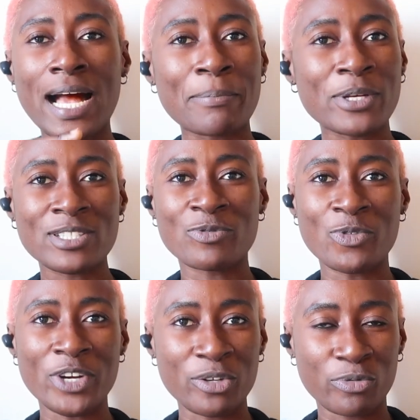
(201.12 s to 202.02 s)
I'm not
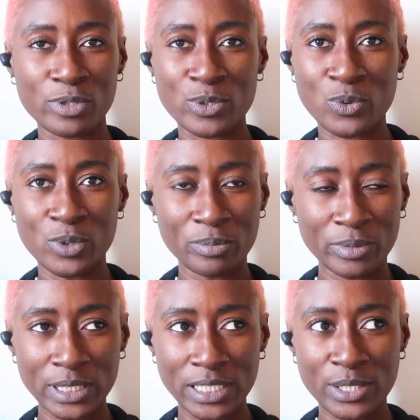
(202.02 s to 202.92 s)
even ready for school on
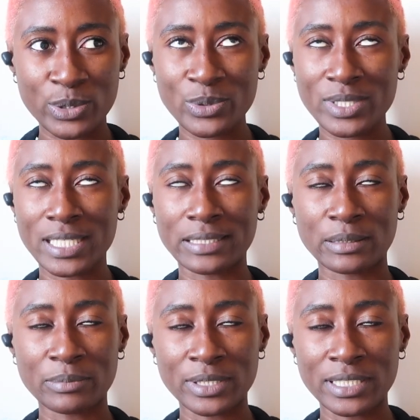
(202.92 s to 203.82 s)
Monday. School starts
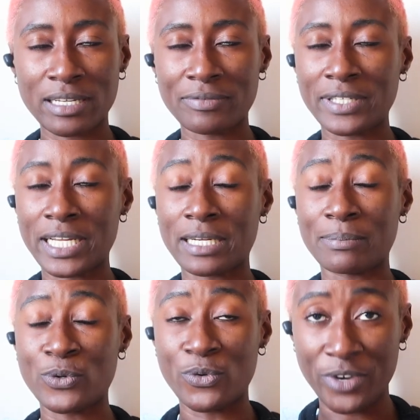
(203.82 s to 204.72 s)
on Monday, and I feel like
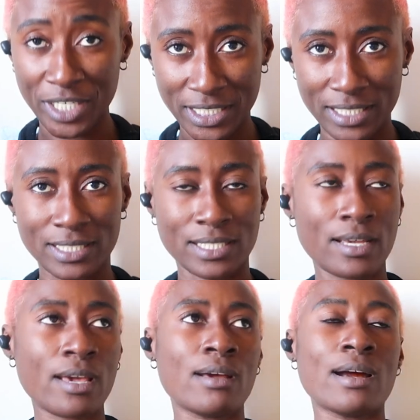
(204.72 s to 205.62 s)
I'm not ready.
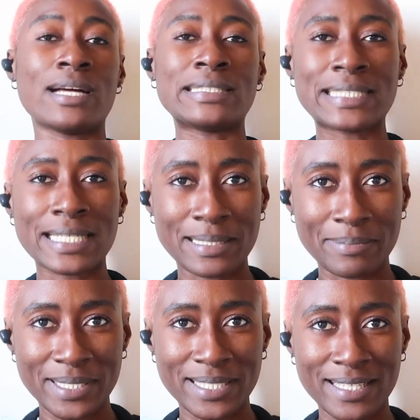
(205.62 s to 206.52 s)
Huh? Another
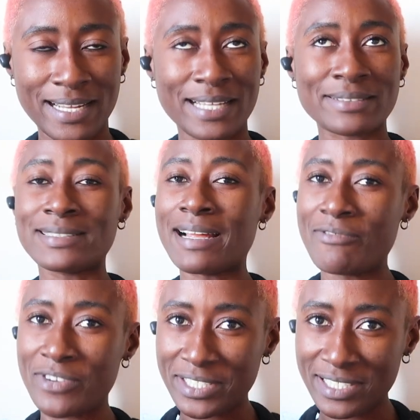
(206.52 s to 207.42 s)
semester, another
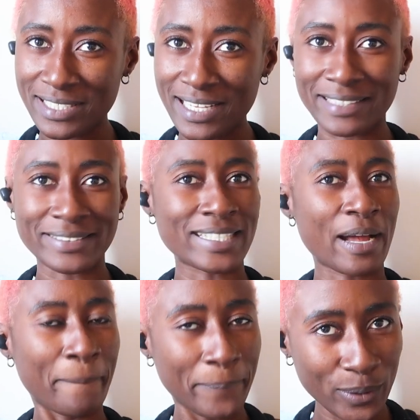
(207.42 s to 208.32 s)
reading,
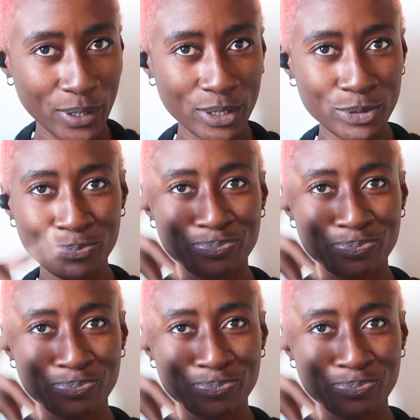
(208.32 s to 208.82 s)
another book.